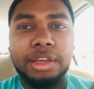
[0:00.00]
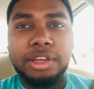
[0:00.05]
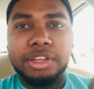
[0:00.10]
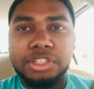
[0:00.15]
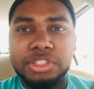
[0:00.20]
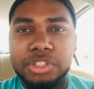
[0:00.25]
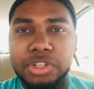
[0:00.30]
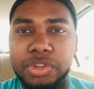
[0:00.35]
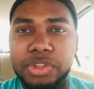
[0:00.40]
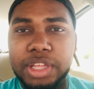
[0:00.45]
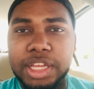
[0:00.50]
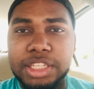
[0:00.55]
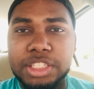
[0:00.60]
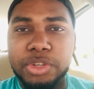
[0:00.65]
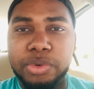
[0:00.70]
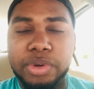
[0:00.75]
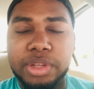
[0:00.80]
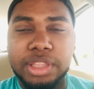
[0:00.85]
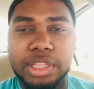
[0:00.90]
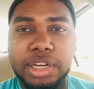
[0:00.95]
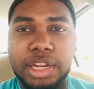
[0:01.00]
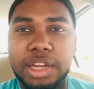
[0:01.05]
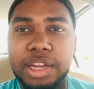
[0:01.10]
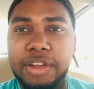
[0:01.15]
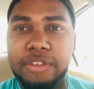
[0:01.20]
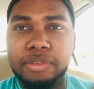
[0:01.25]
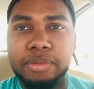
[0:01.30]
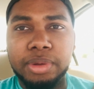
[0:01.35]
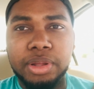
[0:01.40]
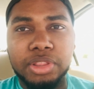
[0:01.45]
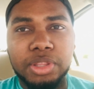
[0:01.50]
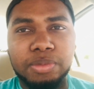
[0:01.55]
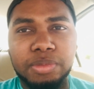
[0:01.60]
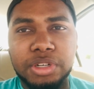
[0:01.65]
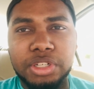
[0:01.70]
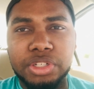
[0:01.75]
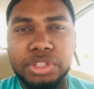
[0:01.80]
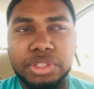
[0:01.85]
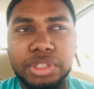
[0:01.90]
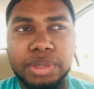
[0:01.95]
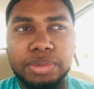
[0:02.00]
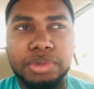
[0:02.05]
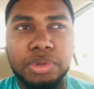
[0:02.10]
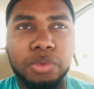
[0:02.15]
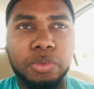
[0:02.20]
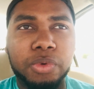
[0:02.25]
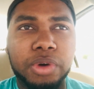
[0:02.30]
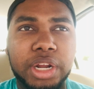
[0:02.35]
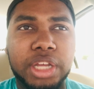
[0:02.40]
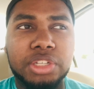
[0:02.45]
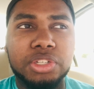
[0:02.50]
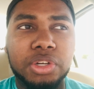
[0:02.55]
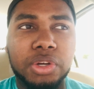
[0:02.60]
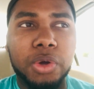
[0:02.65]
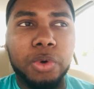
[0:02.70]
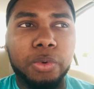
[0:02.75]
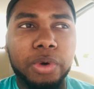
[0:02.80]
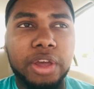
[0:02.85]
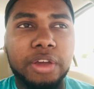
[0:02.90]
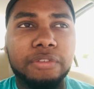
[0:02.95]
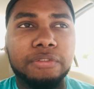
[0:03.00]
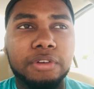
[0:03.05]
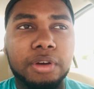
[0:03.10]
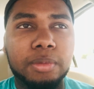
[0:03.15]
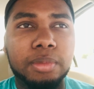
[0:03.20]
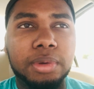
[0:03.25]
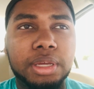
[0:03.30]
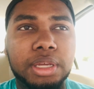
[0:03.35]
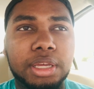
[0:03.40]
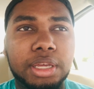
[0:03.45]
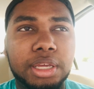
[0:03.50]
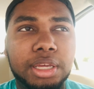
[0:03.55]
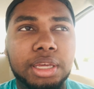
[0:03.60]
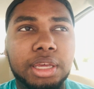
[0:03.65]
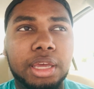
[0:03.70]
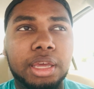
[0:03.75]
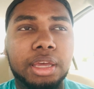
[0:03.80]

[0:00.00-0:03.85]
So that's the one I love about the mission trips and what I took away from it.